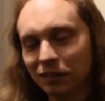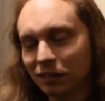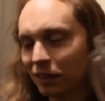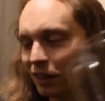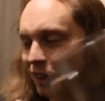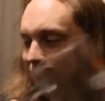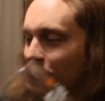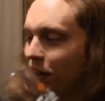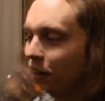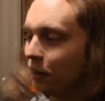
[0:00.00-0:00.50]

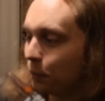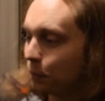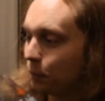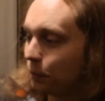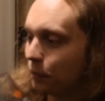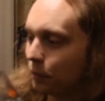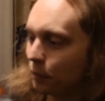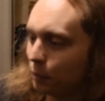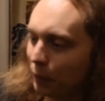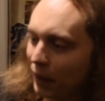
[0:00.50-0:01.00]
a
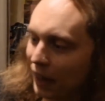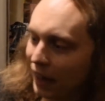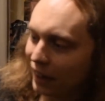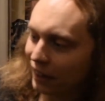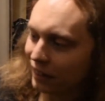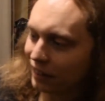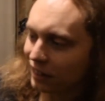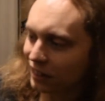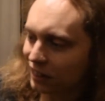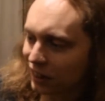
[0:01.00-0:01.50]
bag
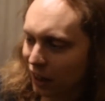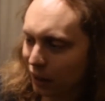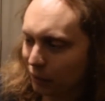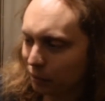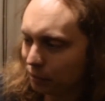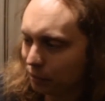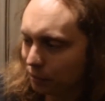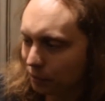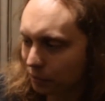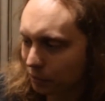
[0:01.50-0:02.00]
at the
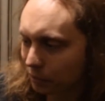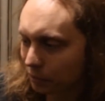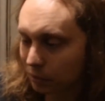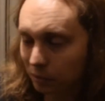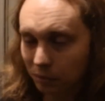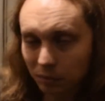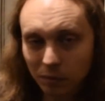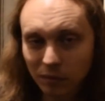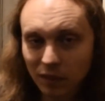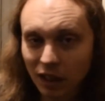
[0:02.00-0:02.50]
time
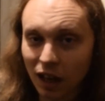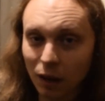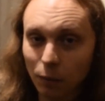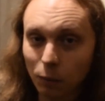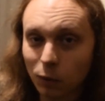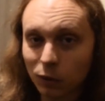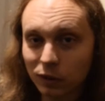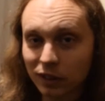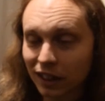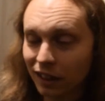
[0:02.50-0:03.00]
and
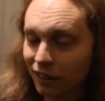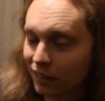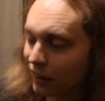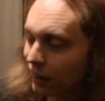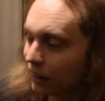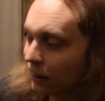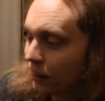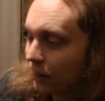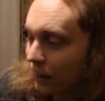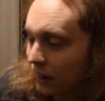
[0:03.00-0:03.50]
walked out of
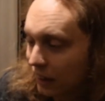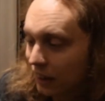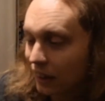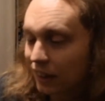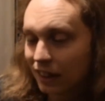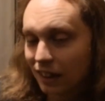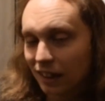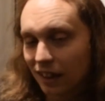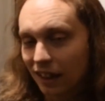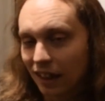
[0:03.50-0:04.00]
there.
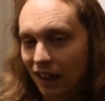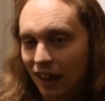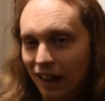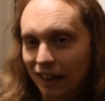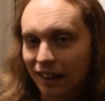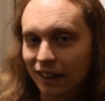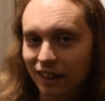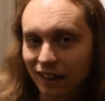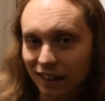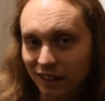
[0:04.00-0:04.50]

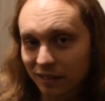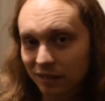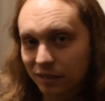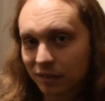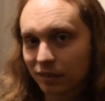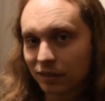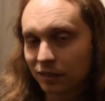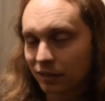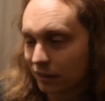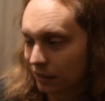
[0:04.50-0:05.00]
And
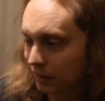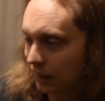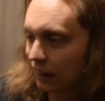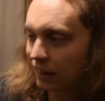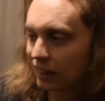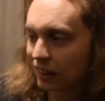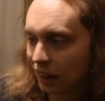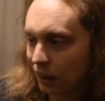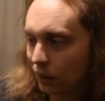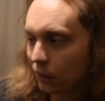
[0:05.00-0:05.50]

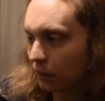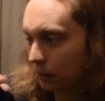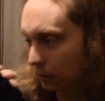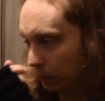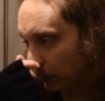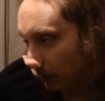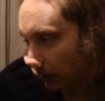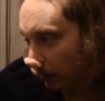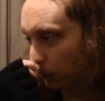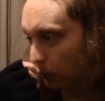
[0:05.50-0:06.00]
that's how
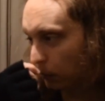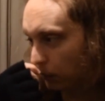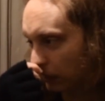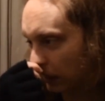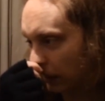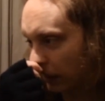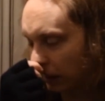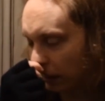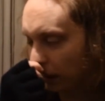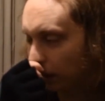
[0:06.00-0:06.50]
we've
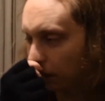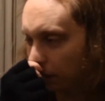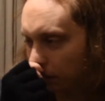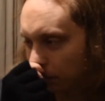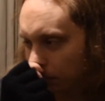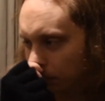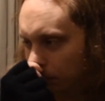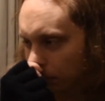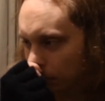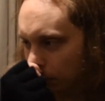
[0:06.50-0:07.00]
taken it.
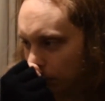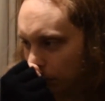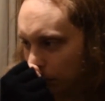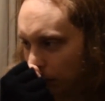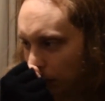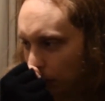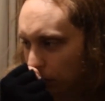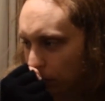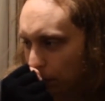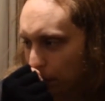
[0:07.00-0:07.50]

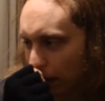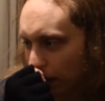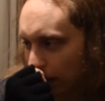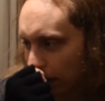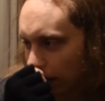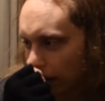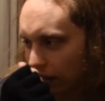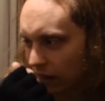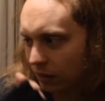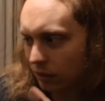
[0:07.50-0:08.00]
That was back
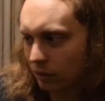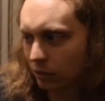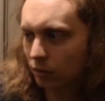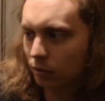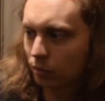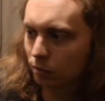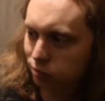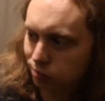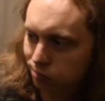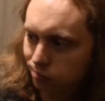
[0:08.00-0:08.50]

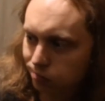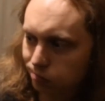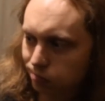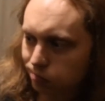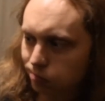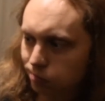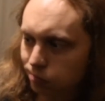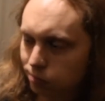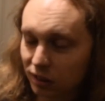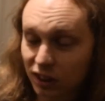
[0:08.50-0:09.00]
in
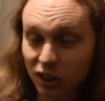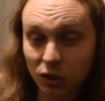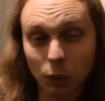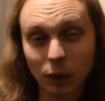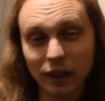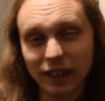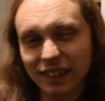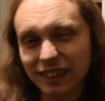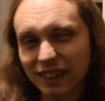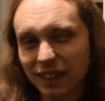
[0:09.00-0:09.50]

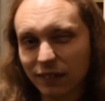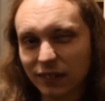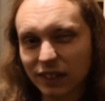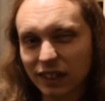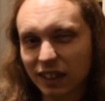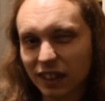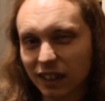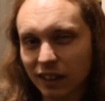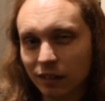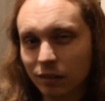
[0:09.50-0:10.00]

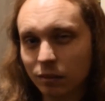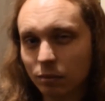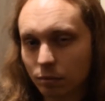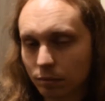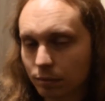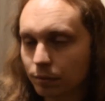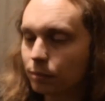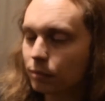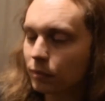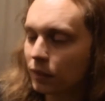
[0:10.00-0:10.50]
2017.
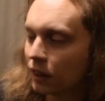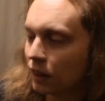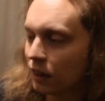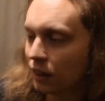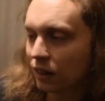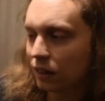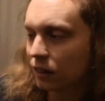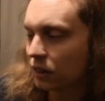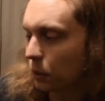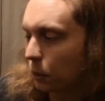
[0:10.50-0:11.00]

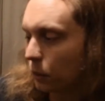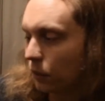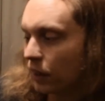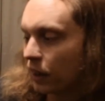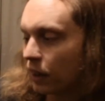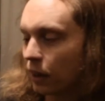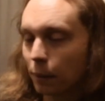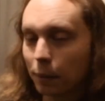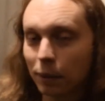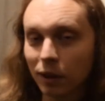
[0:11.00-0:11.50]
So we've had
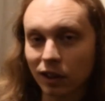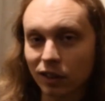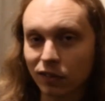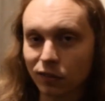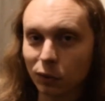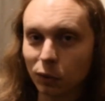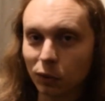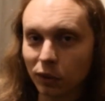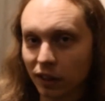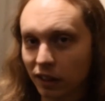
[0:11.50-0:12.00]
it the past
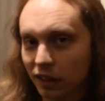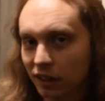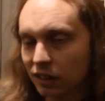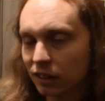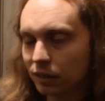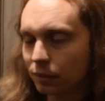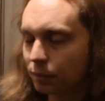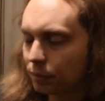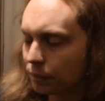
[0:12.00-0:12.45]
4 years.